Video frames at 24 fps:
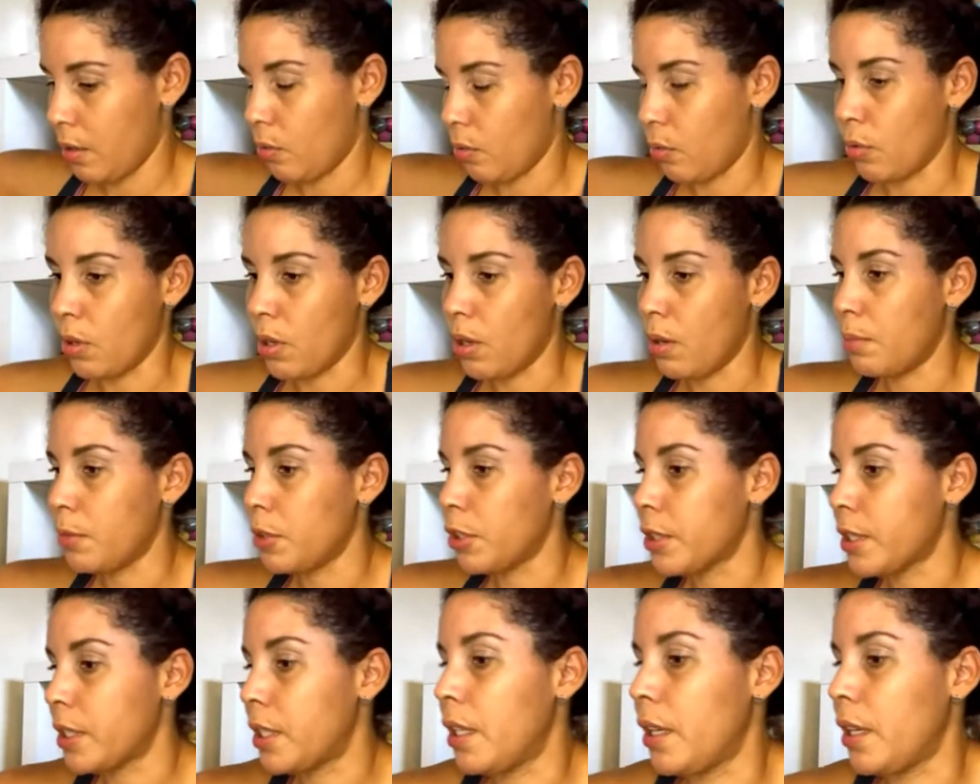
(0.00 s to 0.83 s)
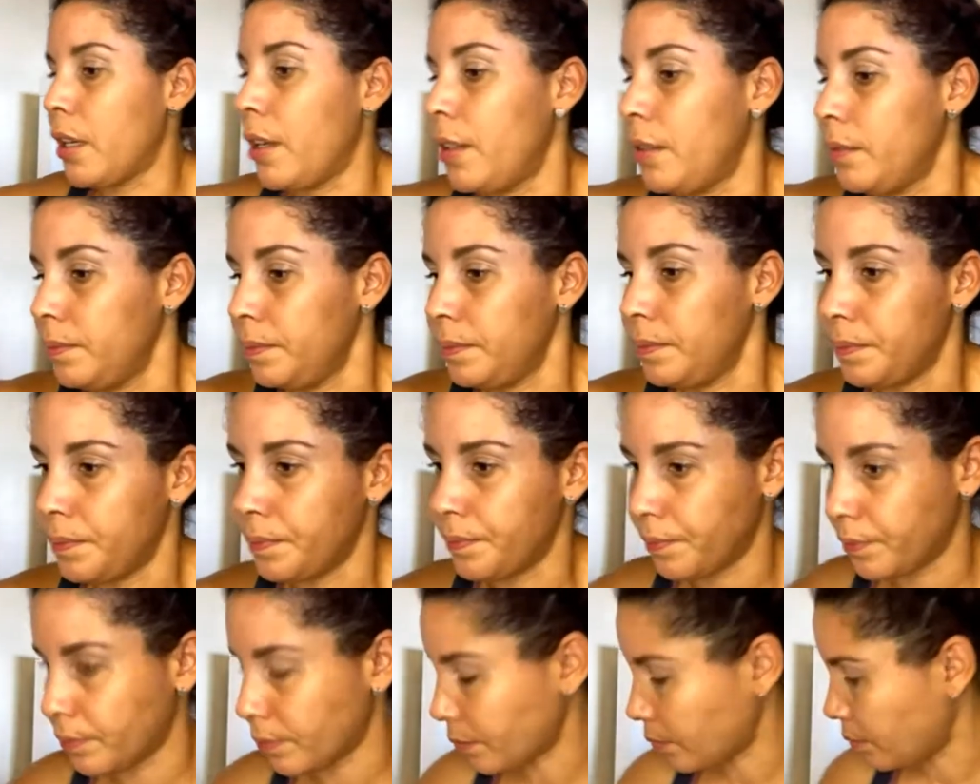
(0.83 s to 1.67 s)
We're almost done.
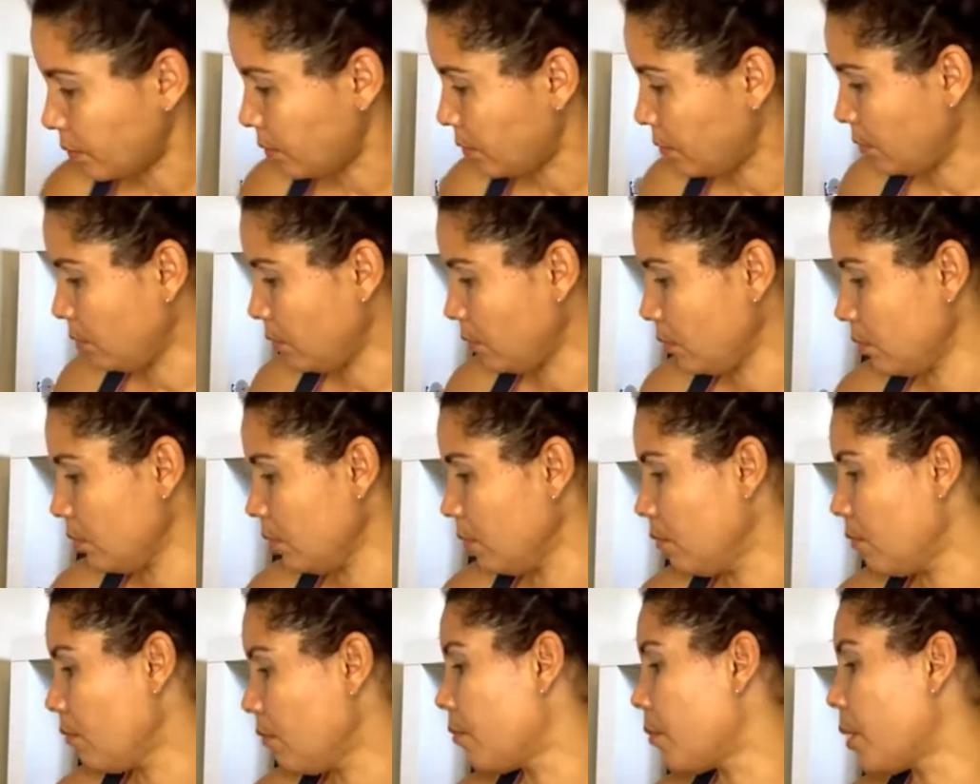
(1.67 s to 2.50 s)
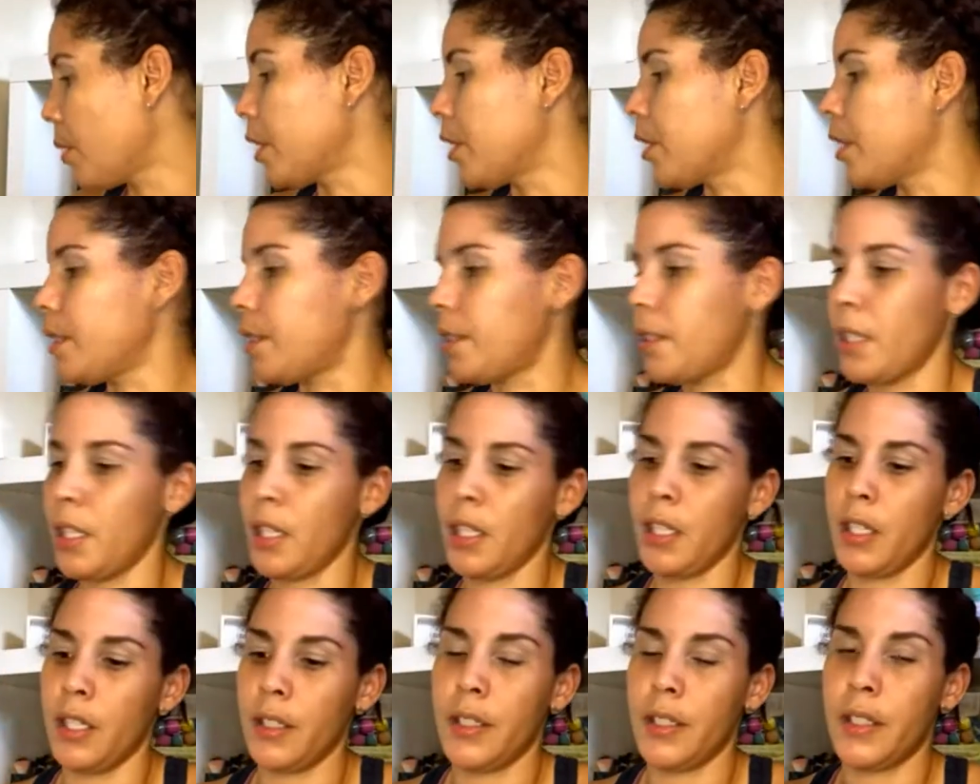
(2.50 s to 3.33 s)
But this
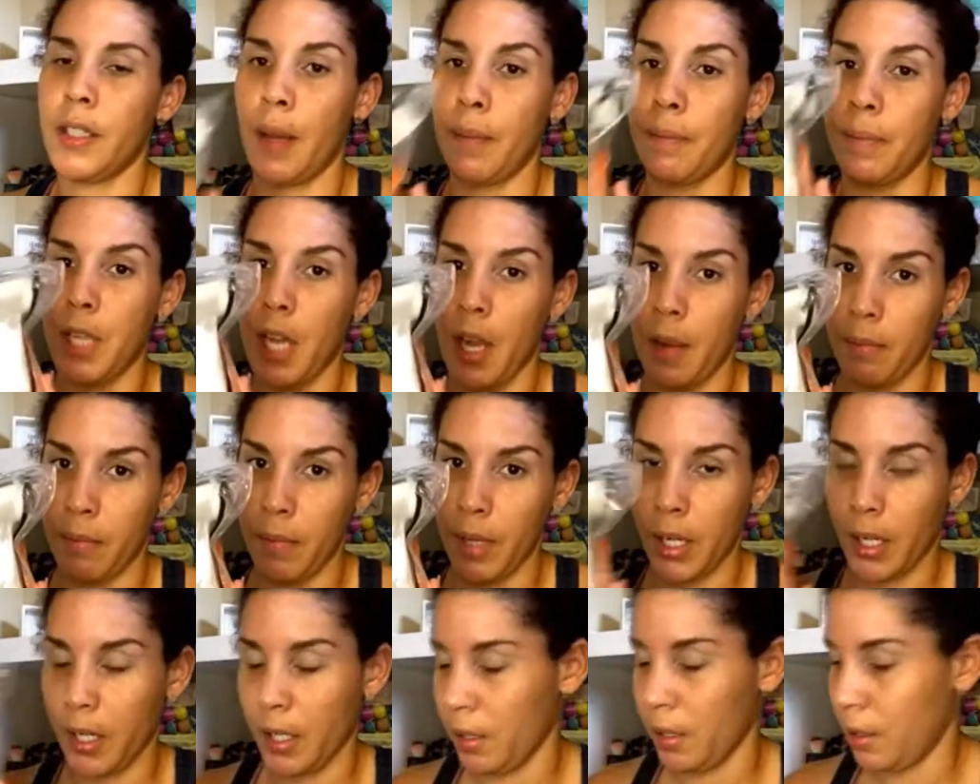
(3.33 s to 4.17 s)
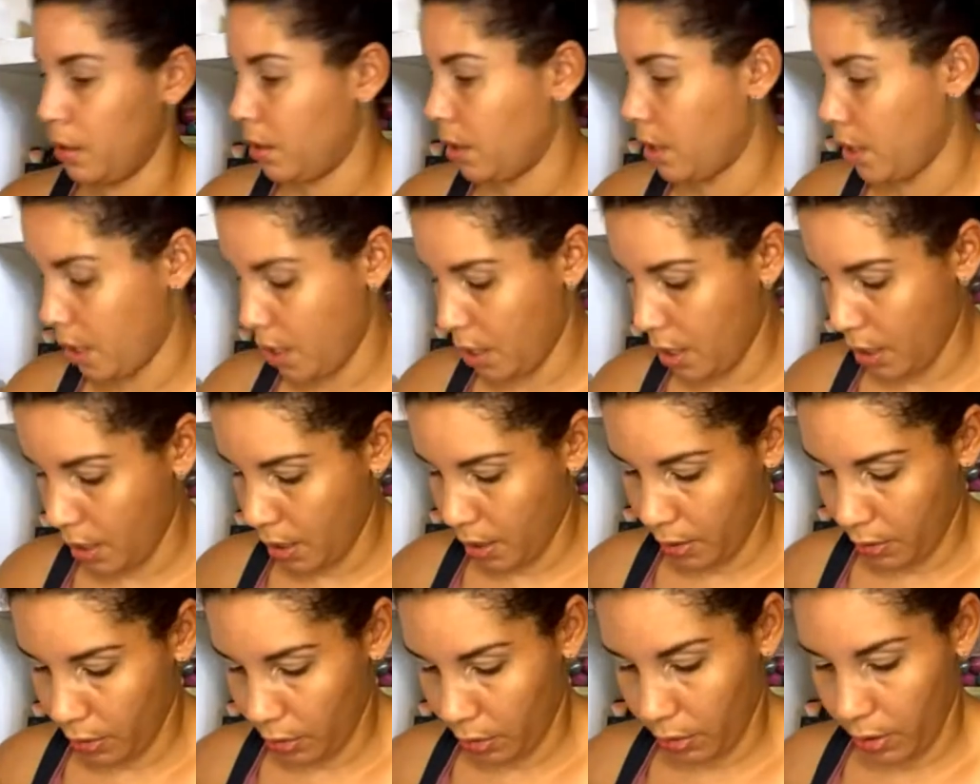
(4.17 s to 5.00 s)
is September.
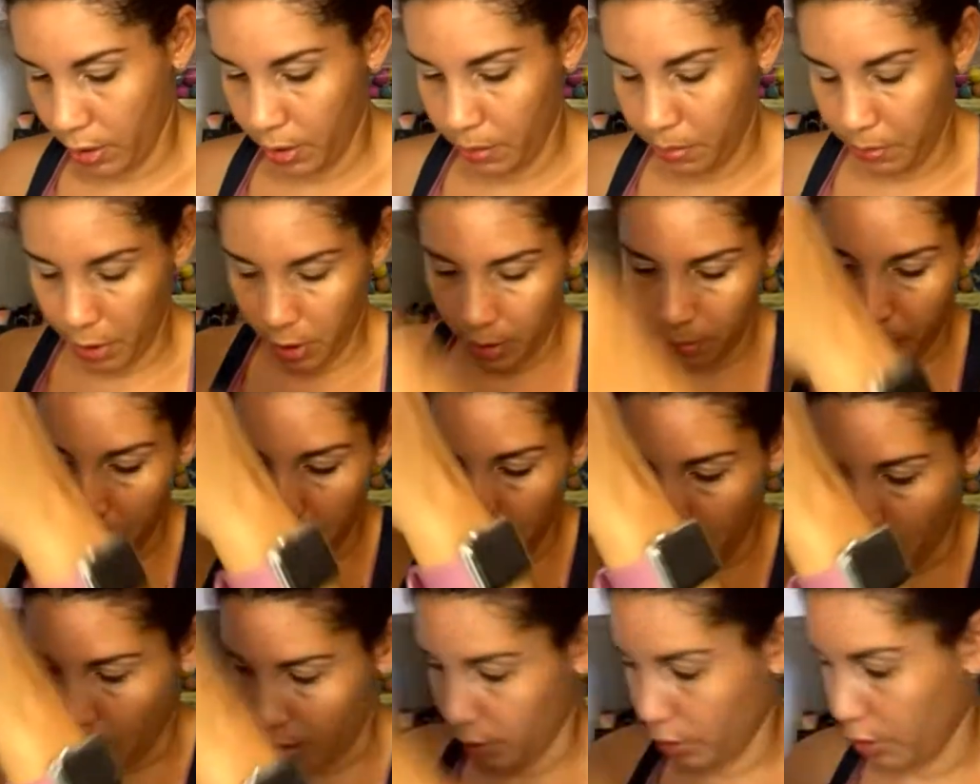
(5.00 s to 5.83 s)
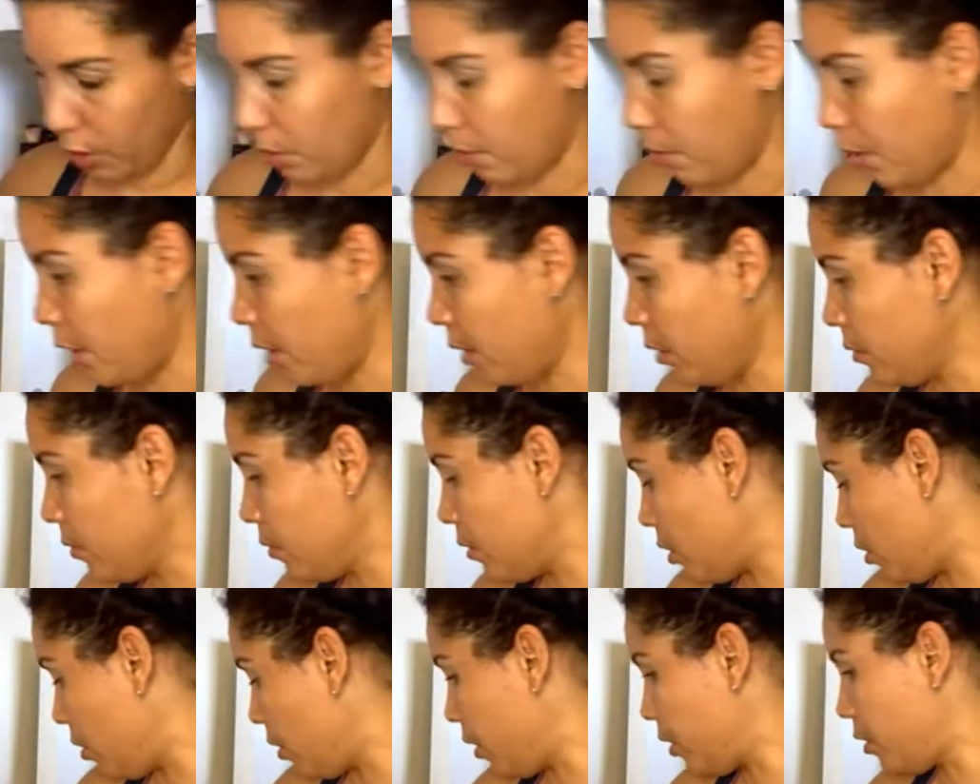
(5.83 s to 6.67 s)
So this must be October.
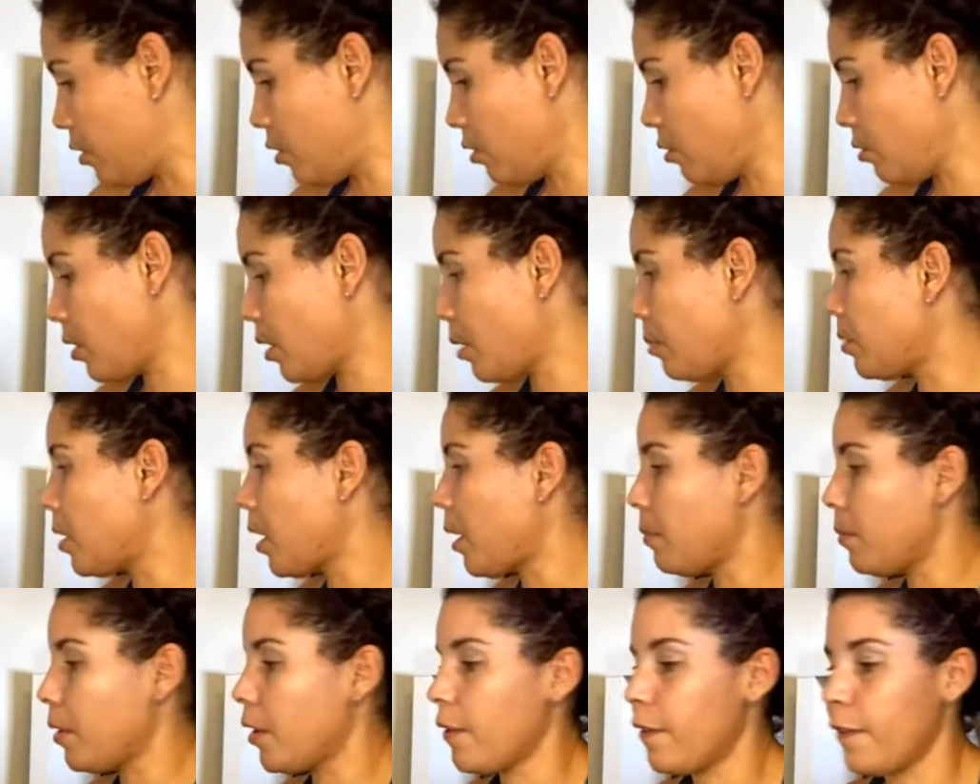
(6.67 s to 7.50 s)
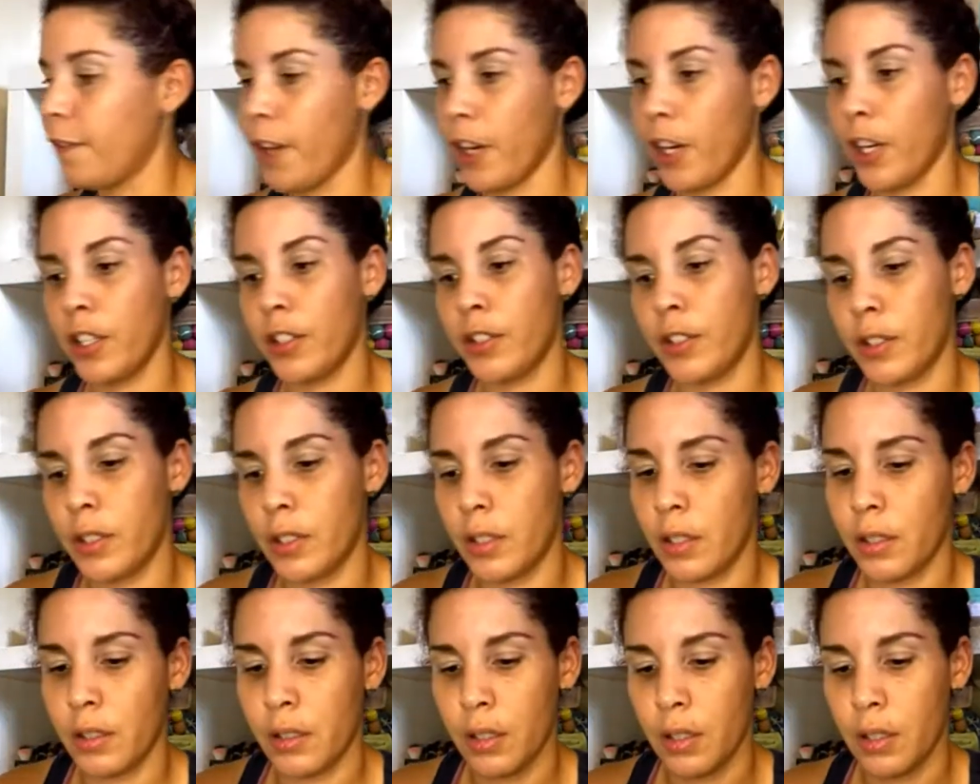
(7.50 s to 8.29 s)
So let's do September 1st.